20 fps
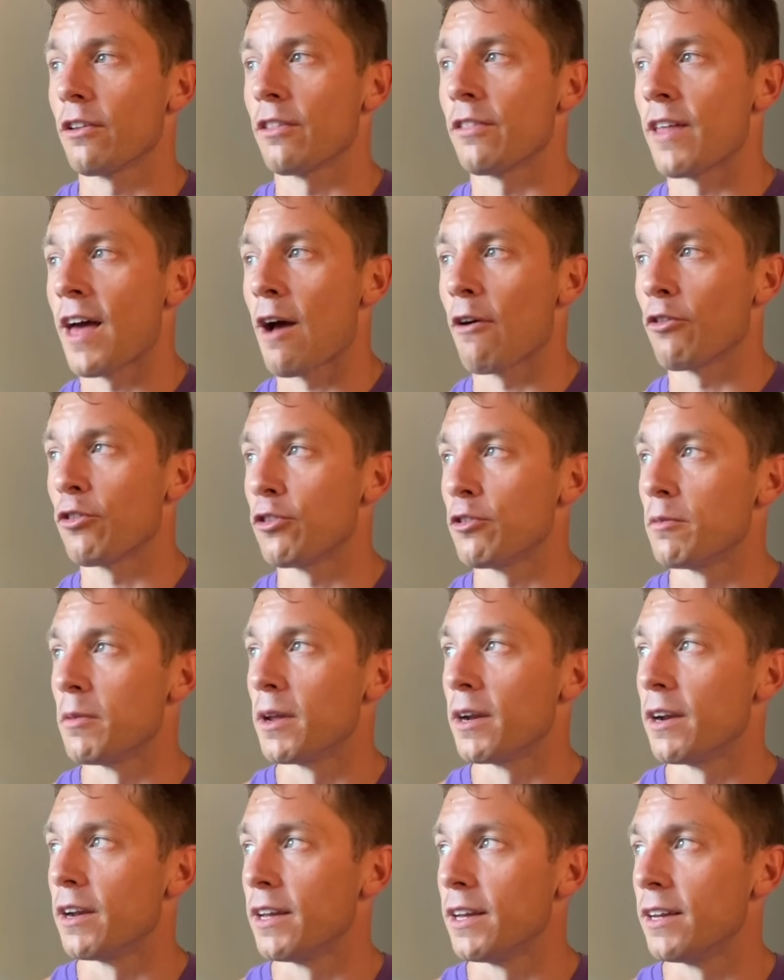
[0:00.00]
than that with the
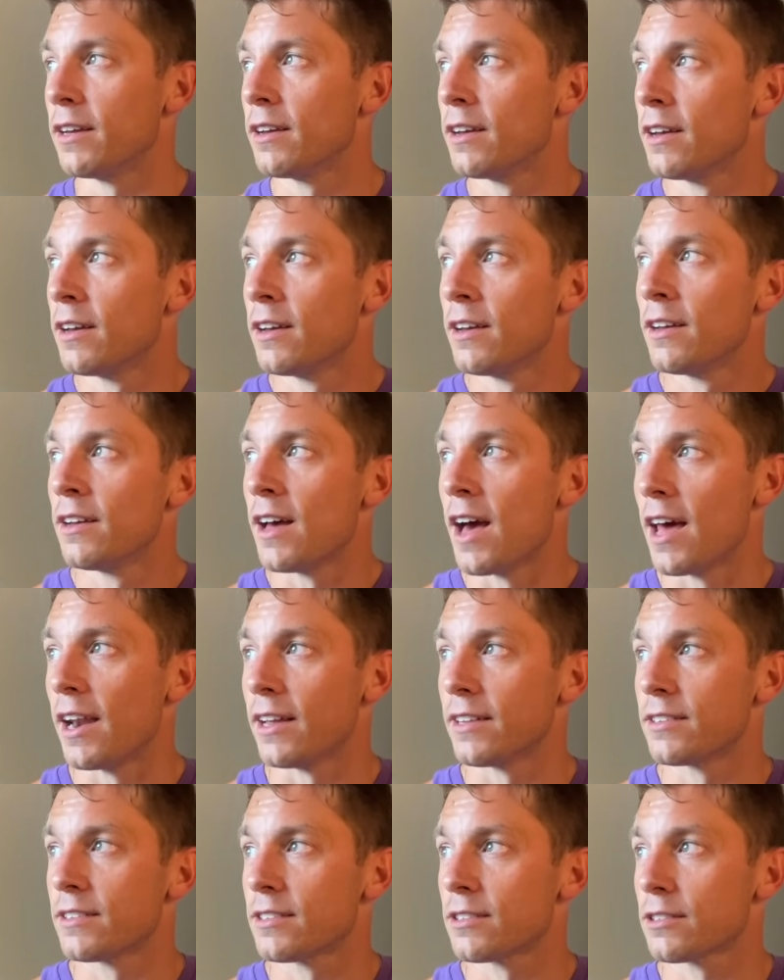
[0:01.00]
humidity, and
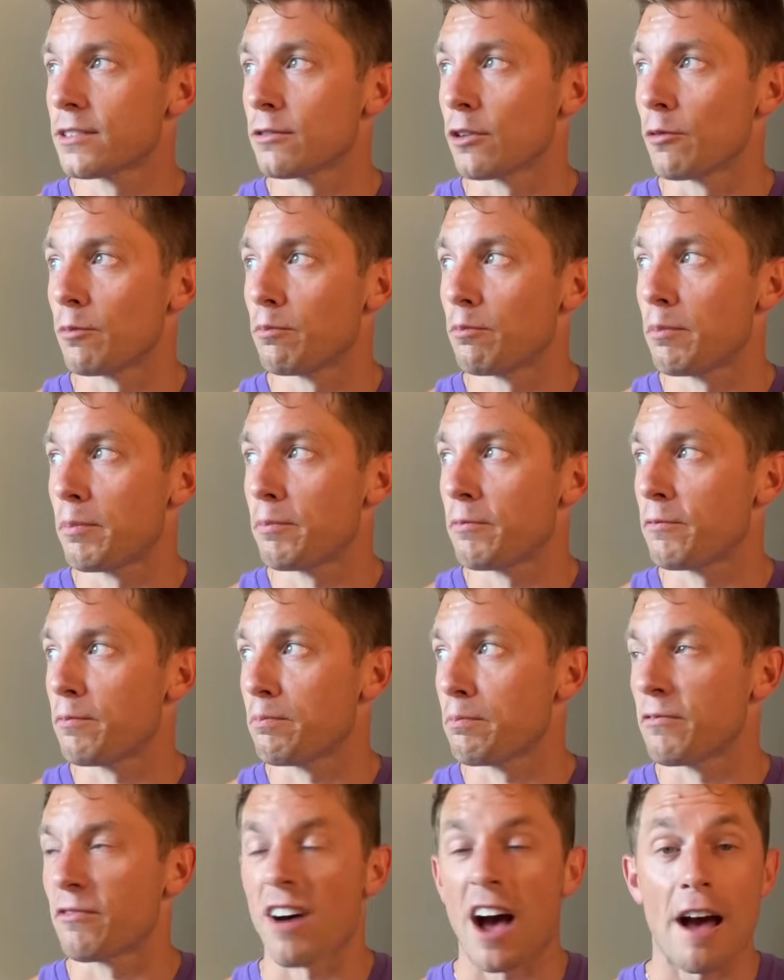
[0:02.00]
it's
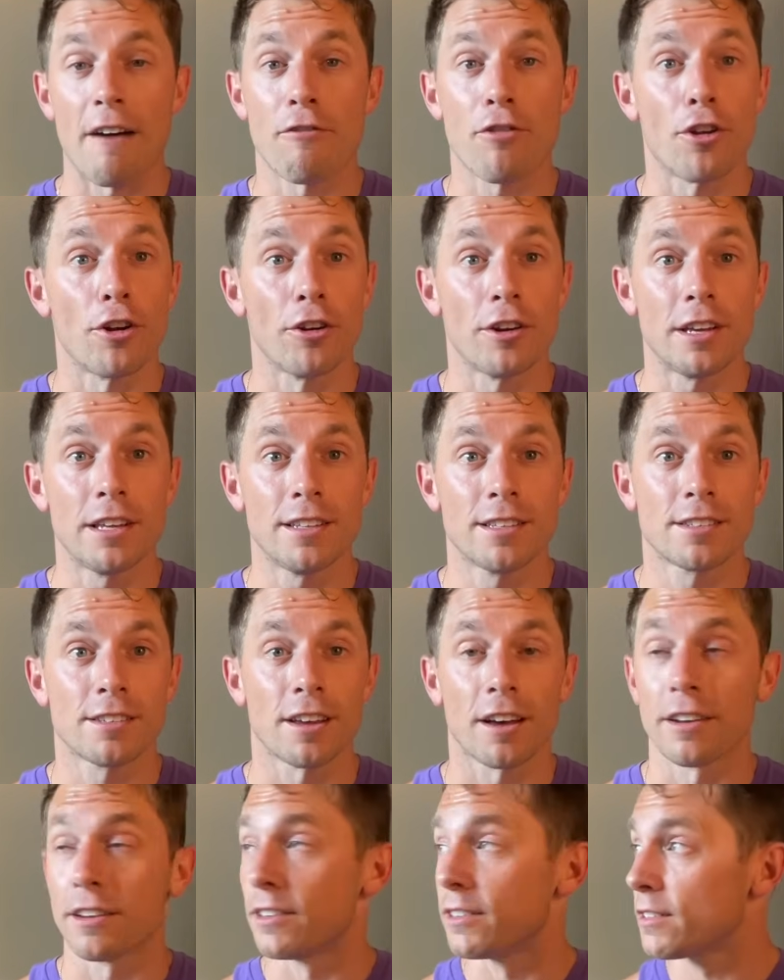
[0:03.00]
5:30,
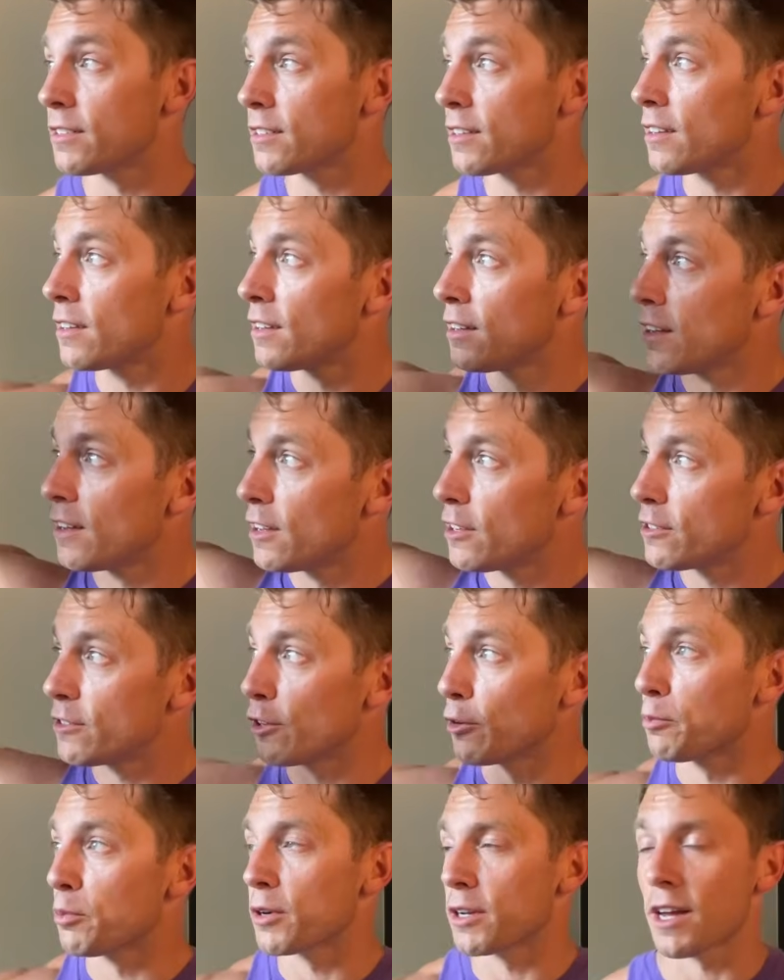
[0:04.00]
sun is
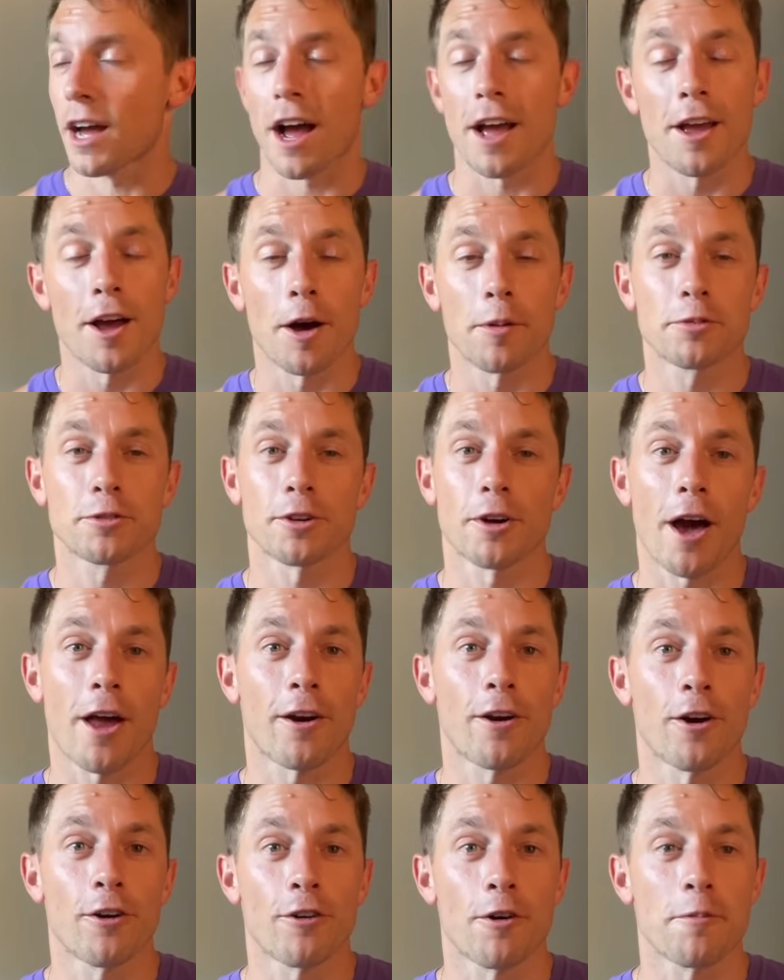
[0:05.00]
still pretty high up, so I
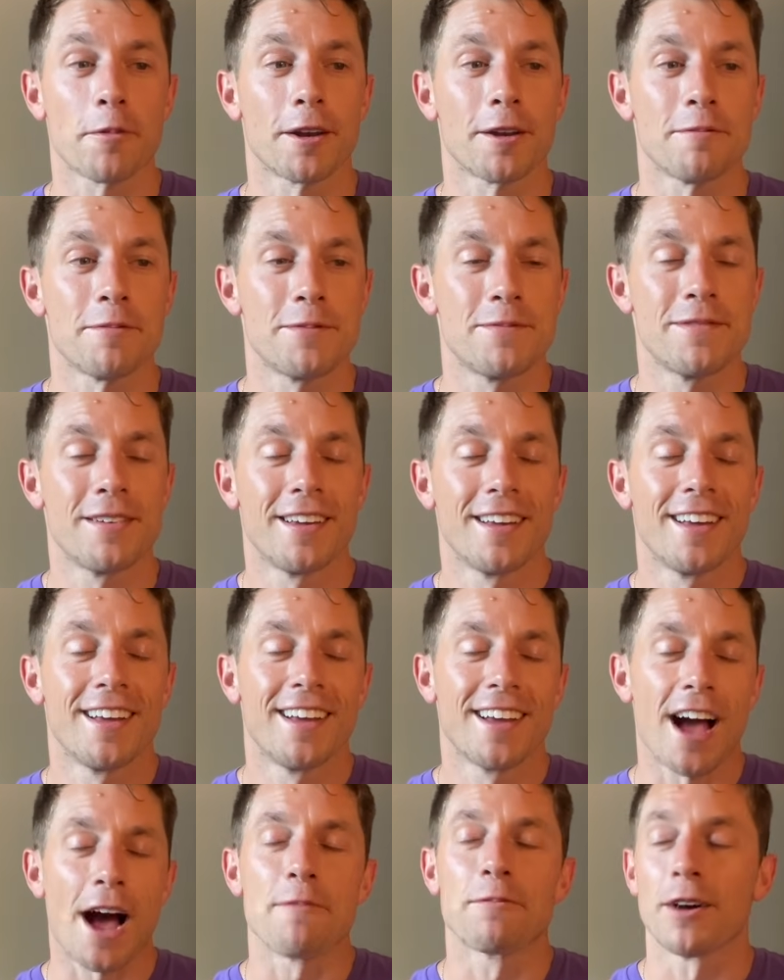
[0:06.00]
don't know if
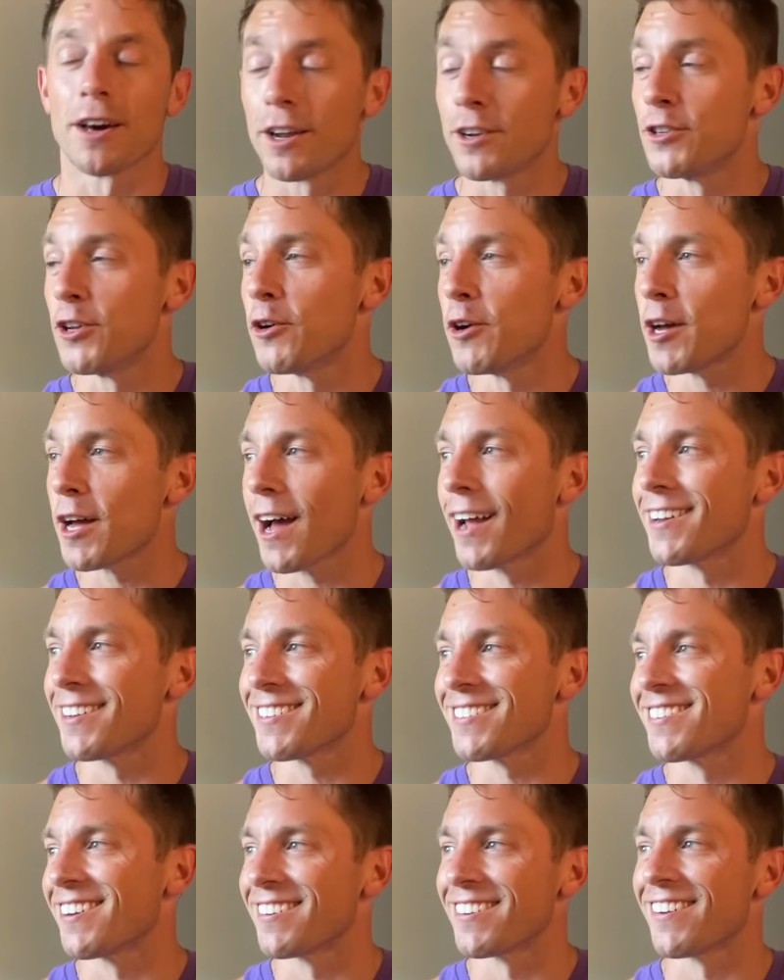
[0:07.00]
I'm gonna do it. I
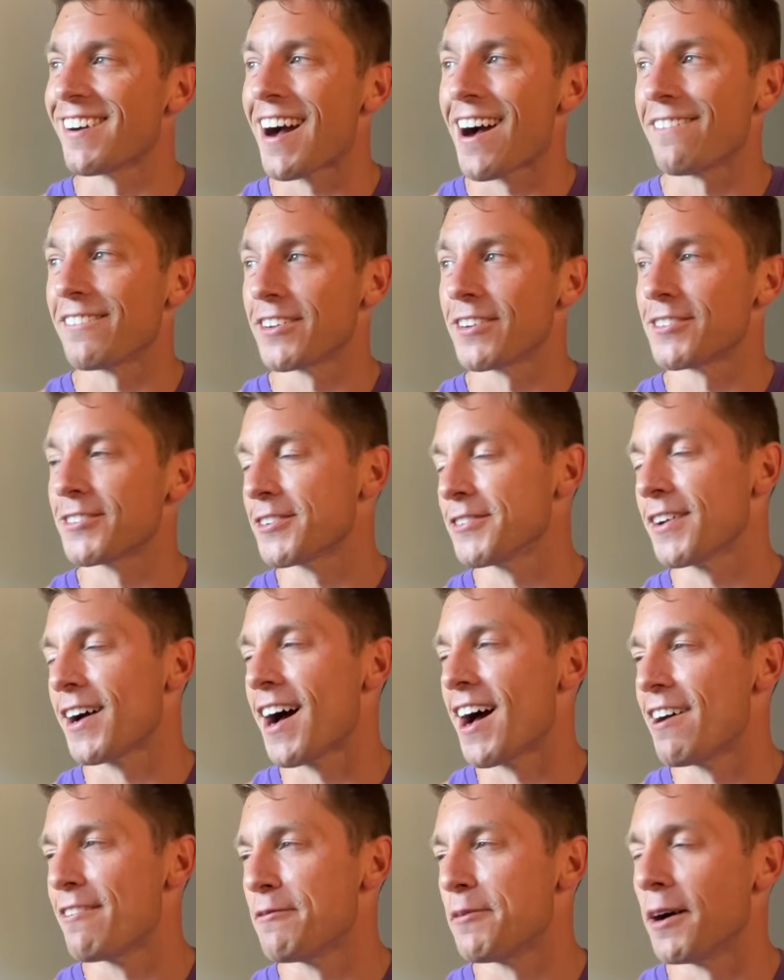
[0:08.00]
just don't know how I'm gonna
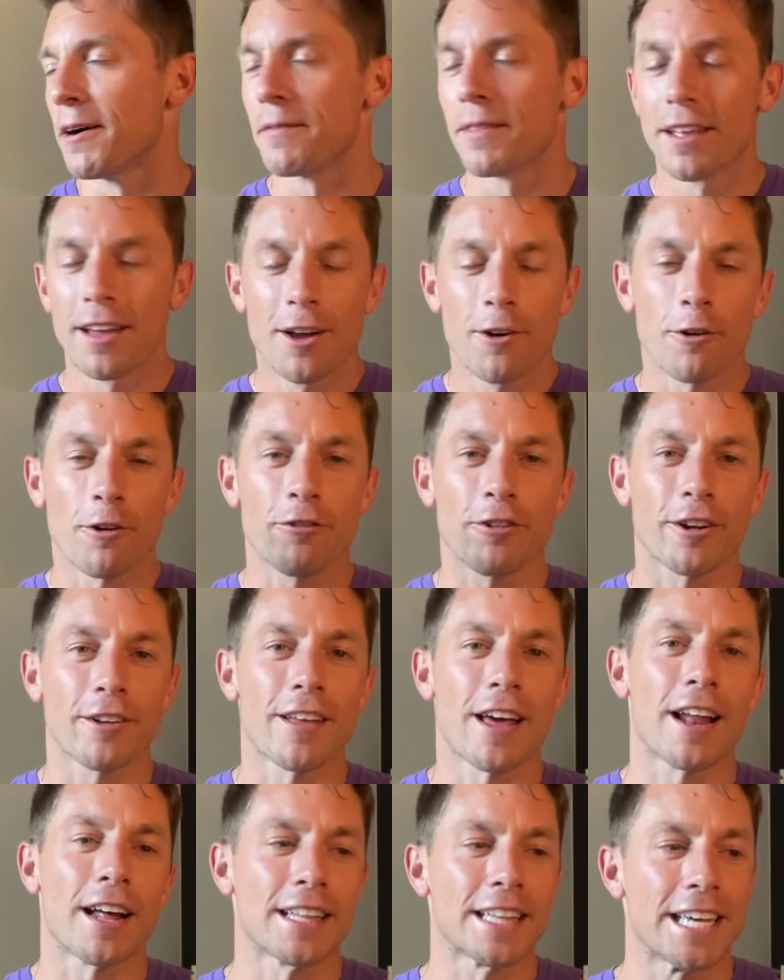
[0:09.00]
survive, but we'll figure
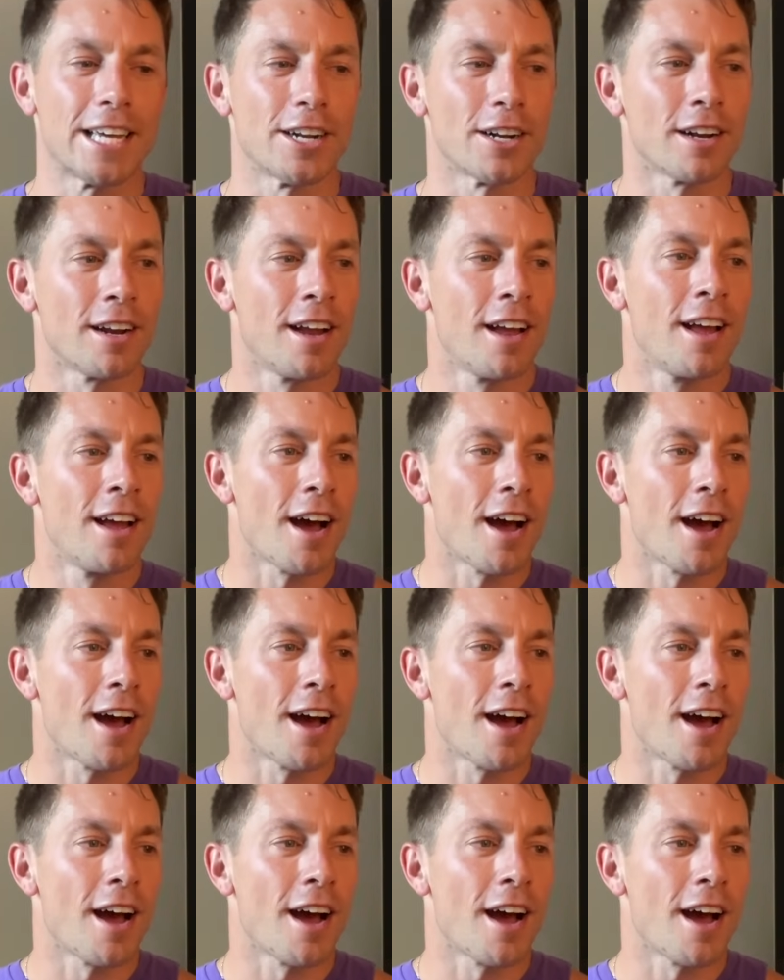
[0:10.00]
that out later.